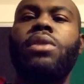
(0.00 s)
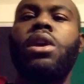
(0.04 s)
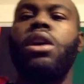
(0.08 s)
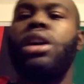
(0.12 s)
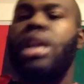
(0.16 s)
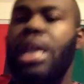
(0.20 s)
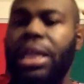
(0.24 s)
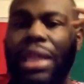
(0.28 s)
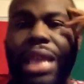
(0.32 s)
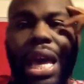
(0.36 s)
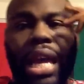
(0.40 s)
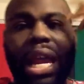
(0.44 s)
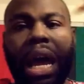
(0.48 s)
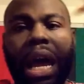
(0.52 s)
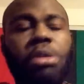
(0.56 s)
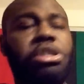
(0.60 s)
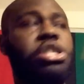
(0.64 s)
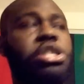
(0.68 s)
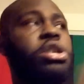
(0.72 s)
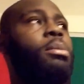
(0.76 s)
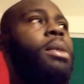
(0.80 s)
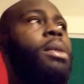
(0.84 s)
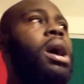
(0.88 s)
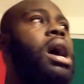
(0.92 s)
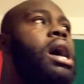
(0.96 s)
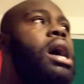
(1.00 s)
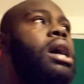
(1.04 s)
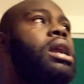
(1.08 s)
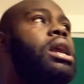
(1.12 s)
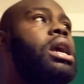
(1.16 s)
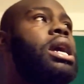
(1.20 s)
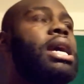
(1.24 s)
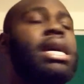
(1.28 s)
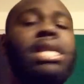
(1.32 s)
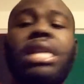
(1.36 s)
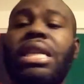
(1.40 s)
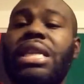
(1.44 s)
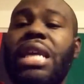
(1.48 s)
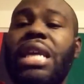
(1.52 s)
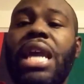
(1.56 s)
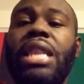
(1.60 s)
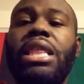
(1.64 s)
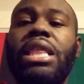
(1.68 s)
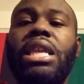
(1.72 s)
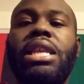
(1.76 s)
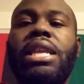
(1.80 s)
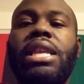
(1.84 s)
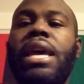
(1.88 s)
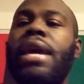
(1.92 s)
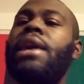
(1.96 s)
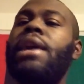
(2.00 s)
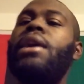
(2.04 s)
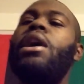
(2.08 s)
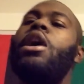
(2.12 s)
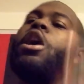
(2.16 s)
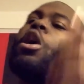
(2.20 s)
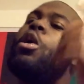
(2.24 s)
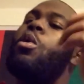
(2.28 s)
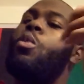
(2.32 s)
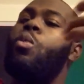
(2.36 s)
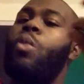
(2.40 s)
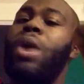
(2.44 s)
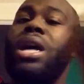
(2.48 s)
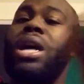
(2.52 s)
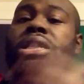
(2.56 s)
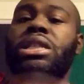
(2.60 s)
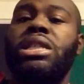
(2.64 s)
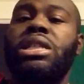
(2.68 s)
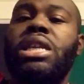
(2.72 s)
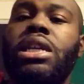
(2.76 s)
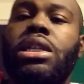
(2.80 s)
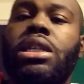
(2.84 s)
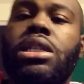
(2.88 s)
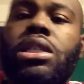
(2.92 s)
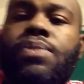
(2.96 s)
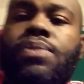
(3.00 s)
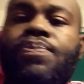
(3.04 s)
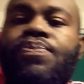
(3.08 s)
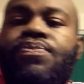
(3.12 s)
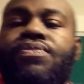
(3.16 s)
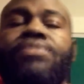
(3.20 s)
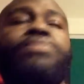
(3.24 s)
Get that out your mind. Because at the end of the day, watch this.